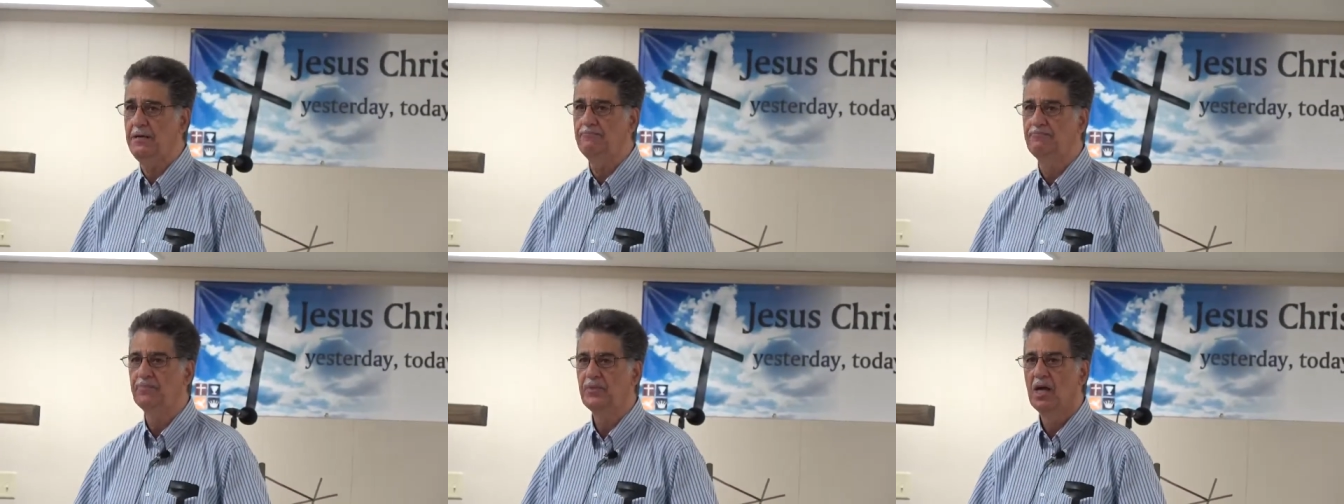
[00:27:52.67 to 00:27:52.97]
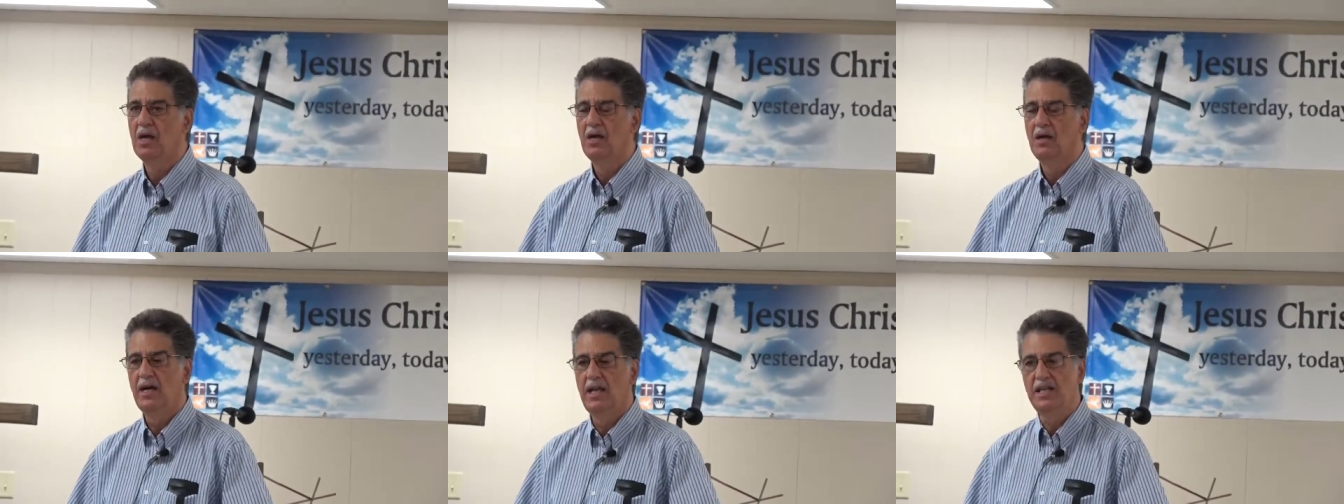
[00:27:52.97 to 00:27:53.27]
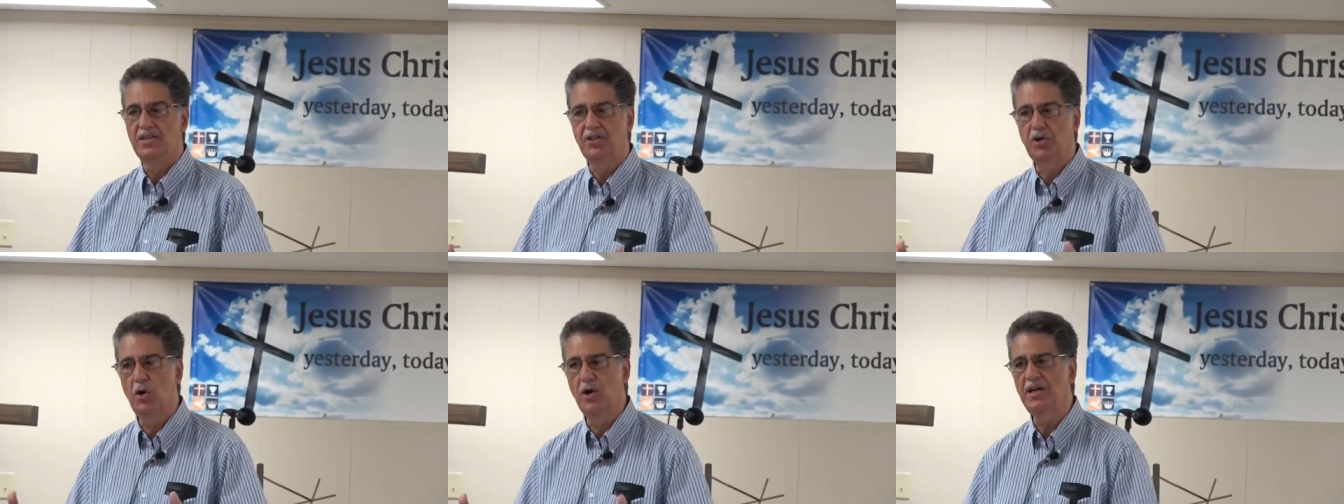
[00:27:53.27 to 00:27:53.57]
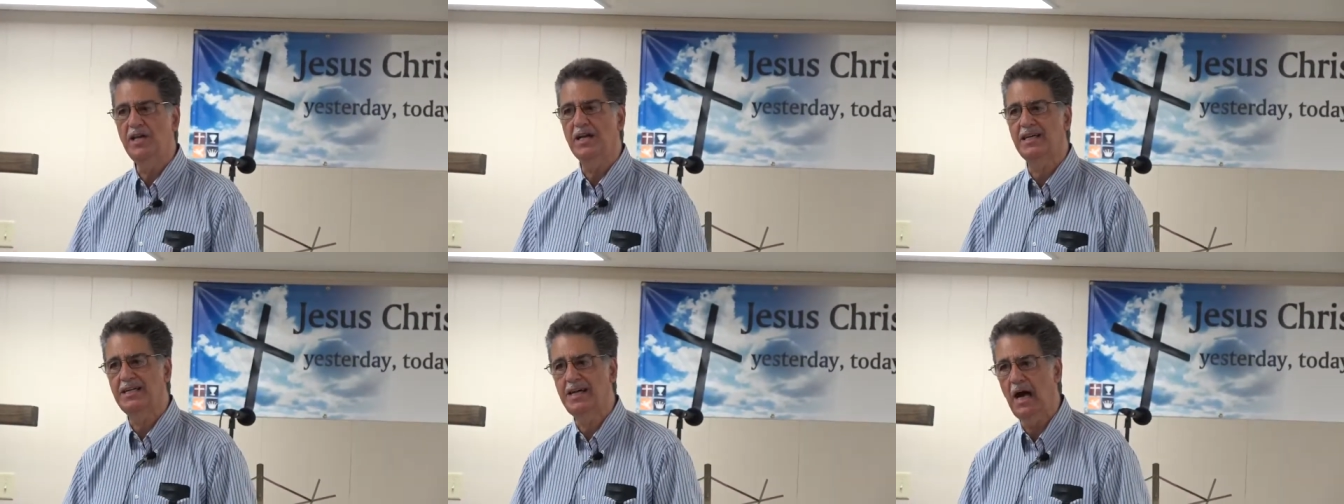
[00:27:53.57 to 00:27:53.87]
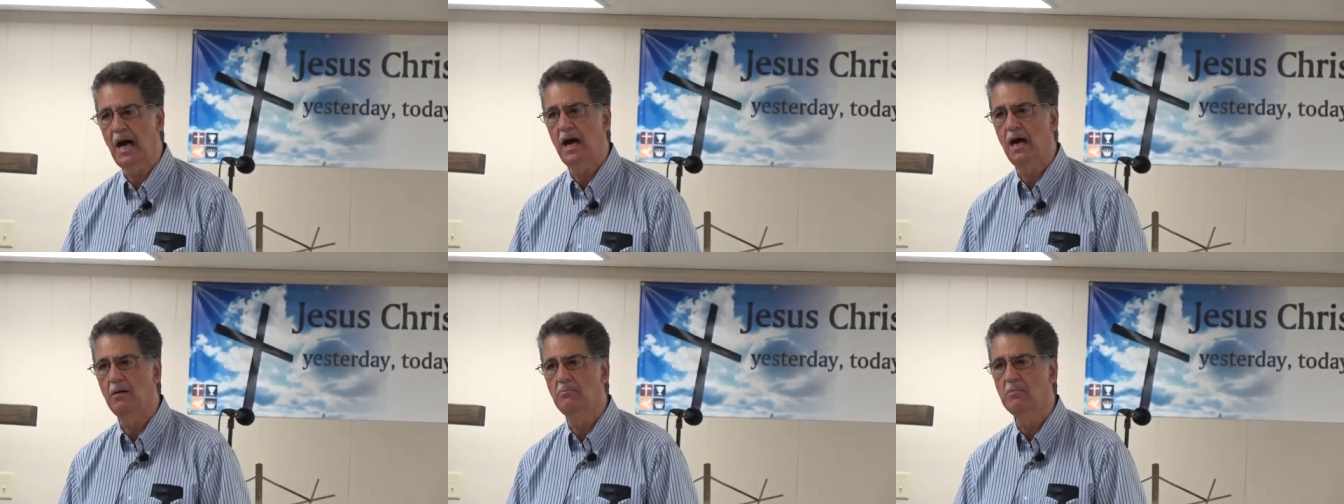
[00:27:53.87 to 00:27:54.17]
And it's going to
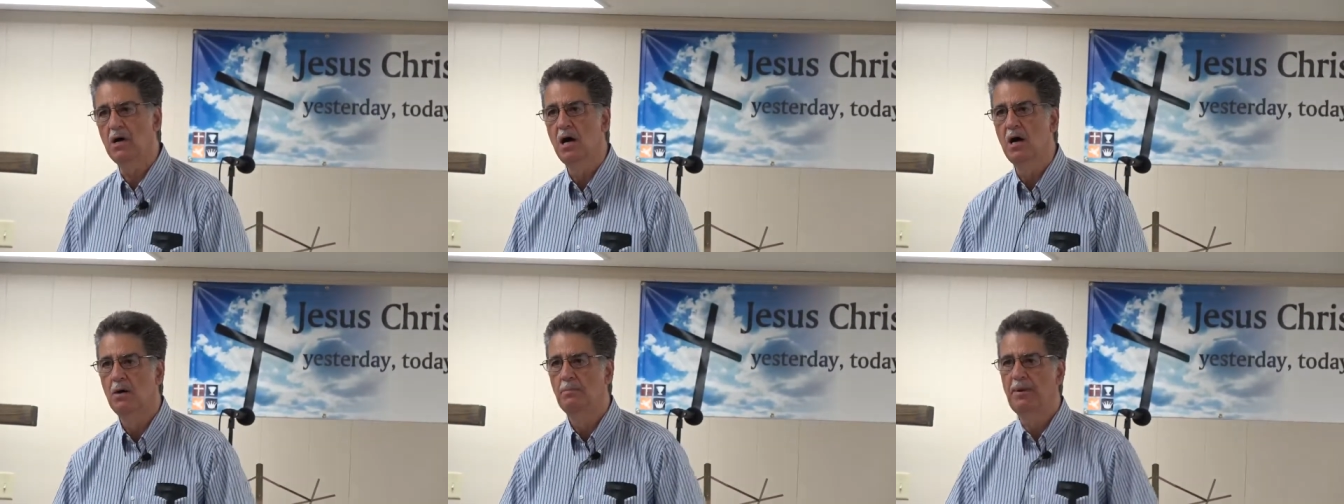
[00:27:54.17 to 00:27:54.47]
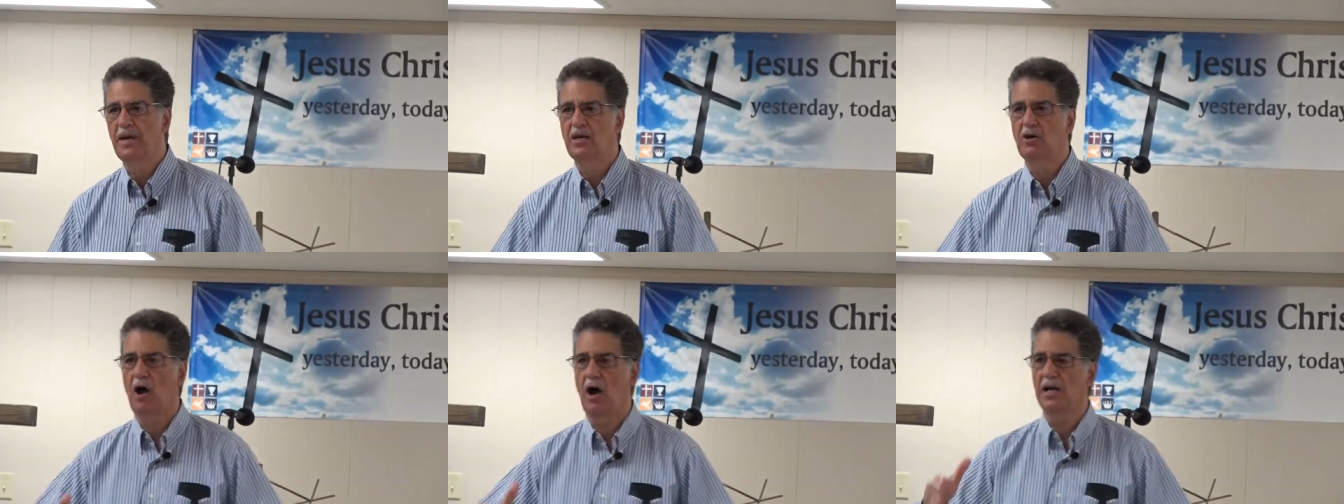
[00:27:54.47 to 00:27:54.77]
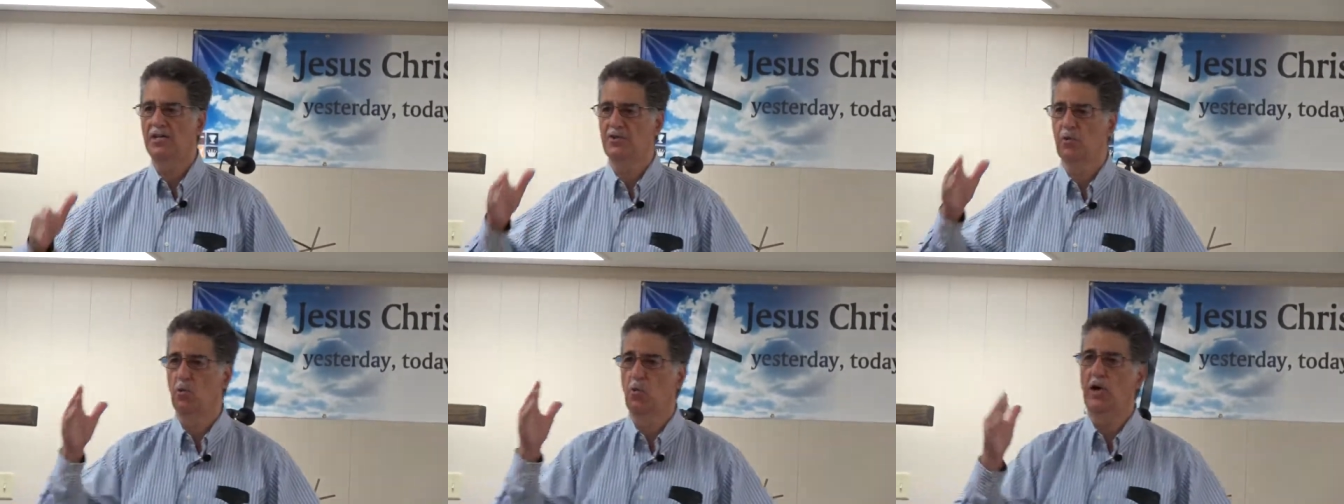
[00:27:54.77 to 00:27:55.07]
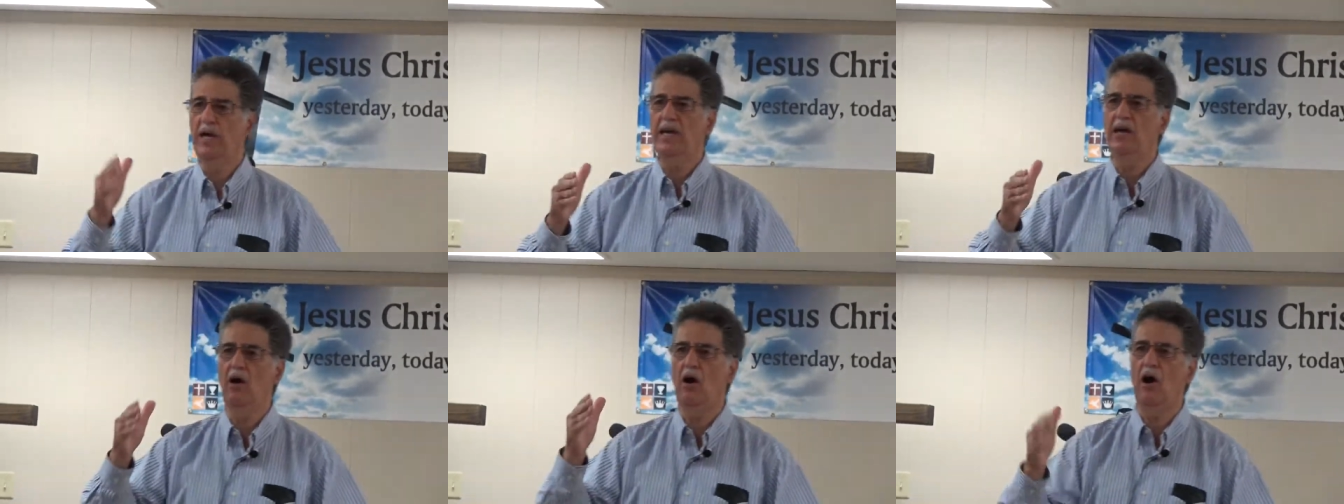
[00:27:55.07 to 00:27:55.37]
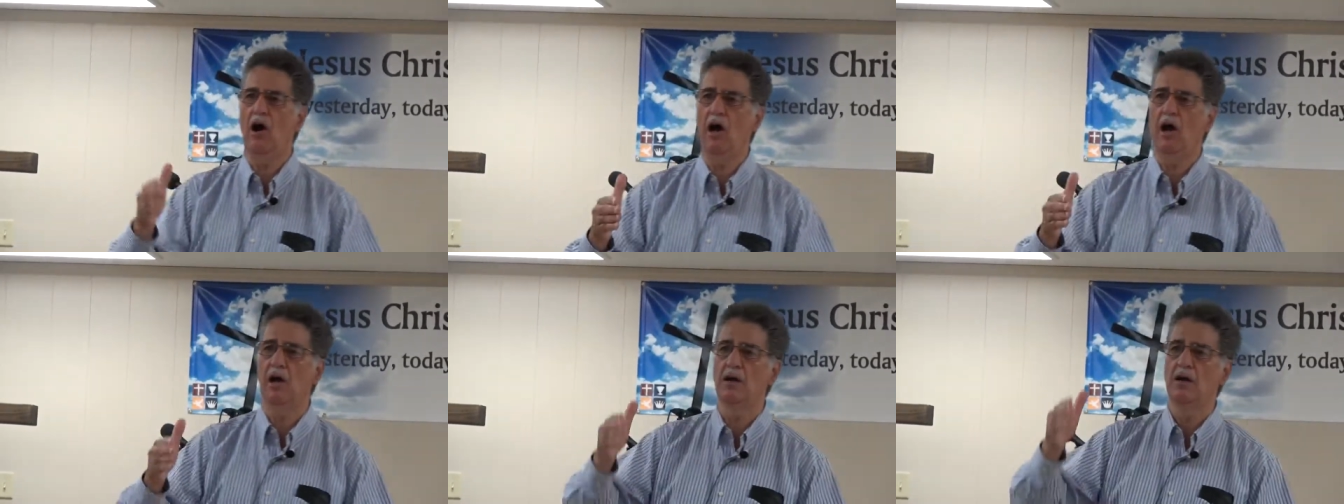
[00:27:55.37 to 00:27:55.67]
come because we
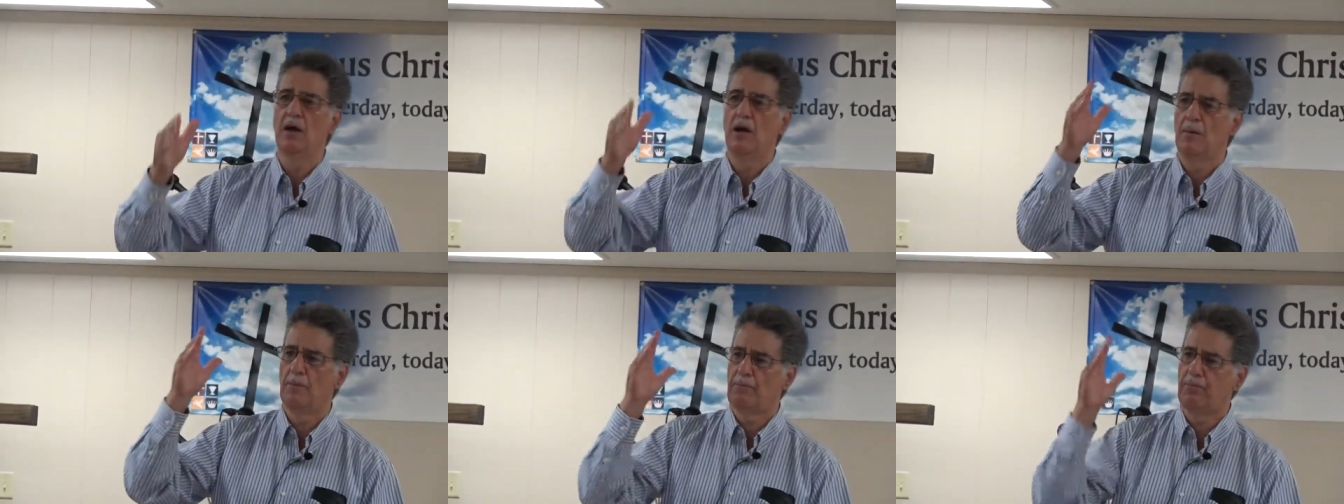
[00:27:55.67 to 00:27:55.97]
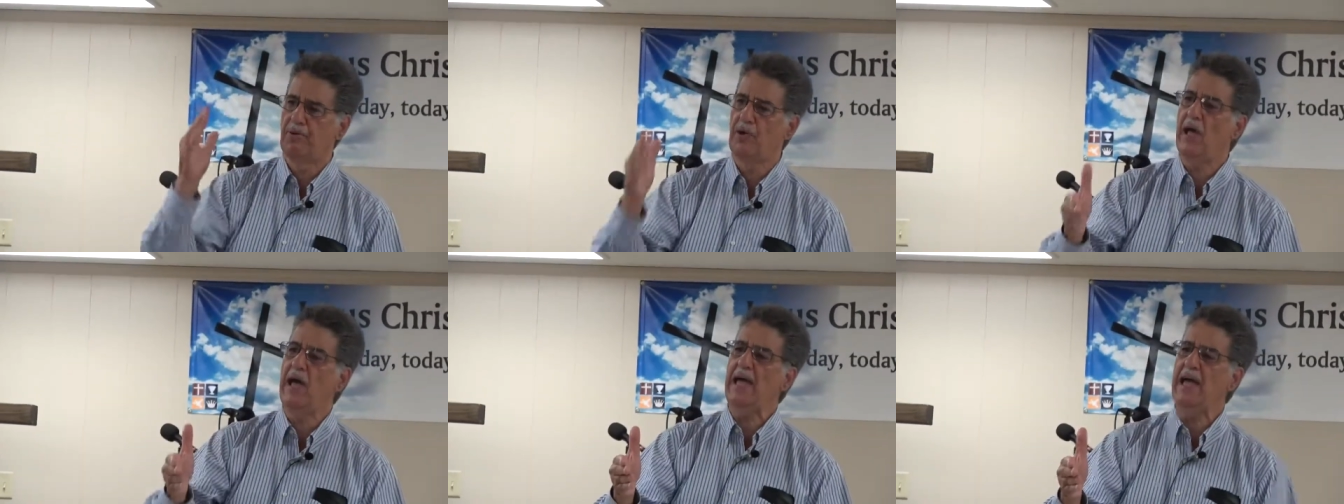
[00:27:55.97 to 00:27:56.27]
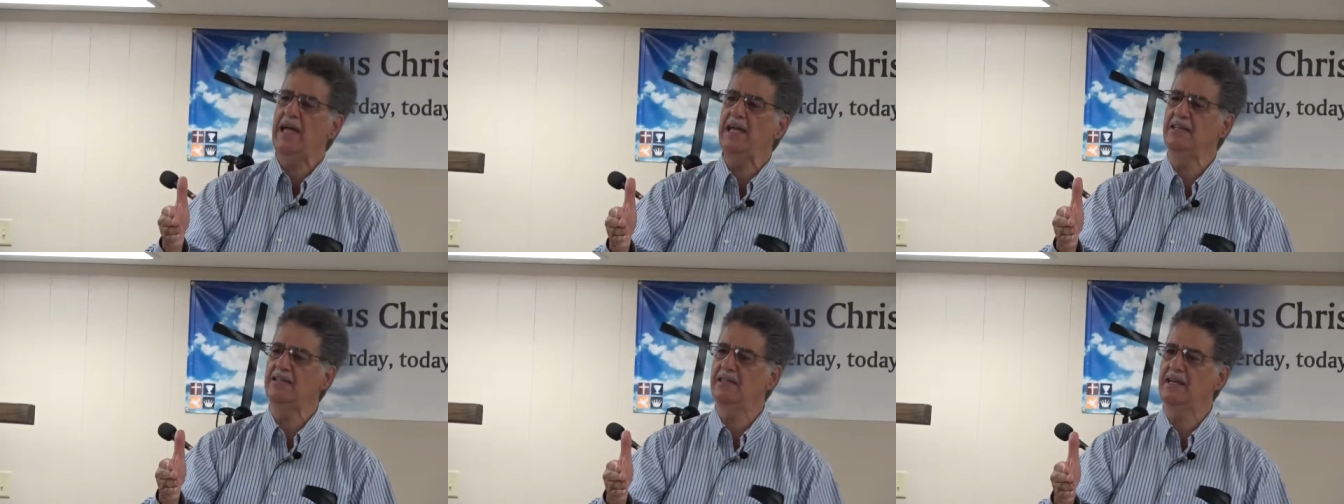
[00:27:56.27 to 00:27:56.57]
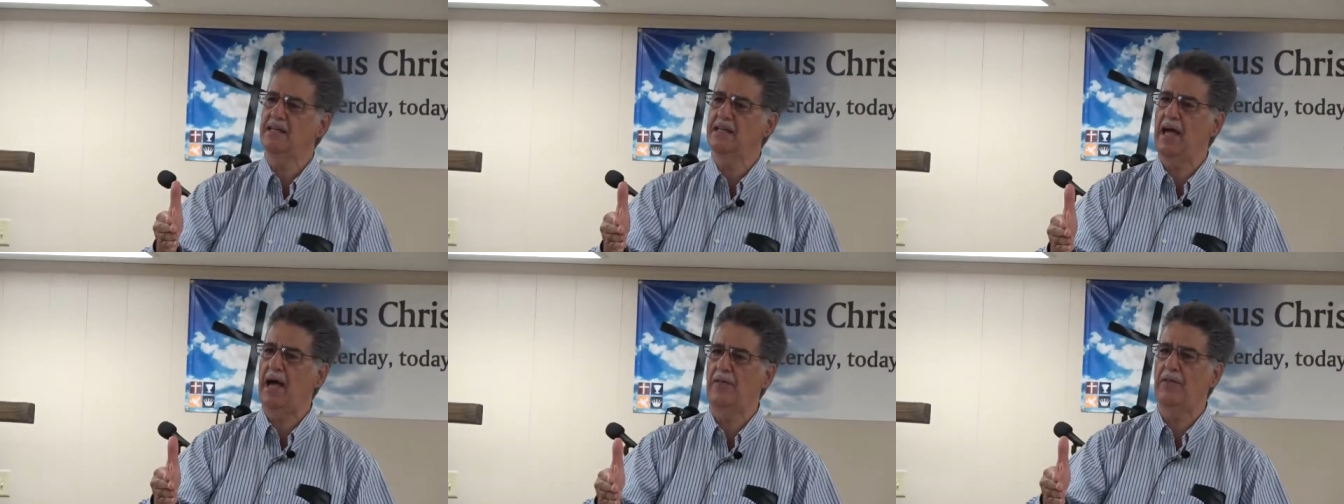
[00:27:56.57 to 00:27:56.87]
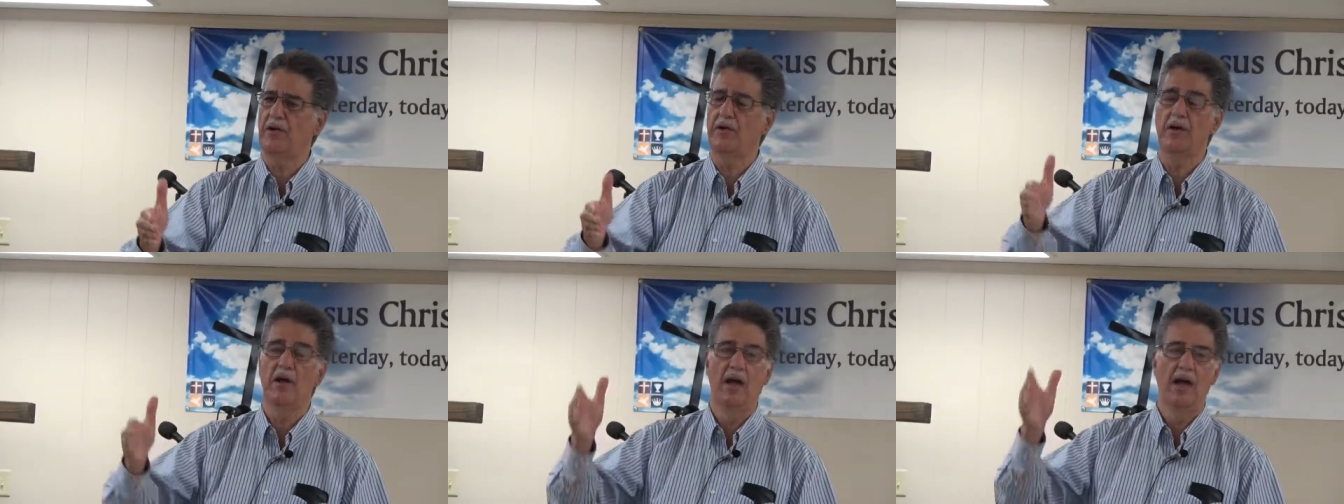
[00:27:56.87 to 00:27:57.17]
are praying
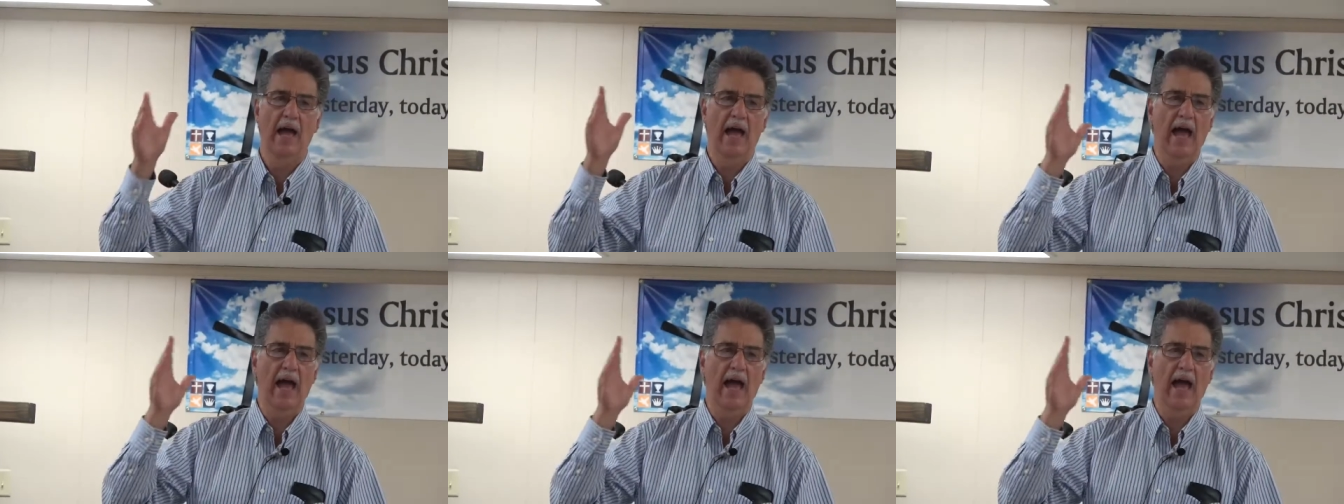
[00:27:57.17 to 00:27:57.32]
together,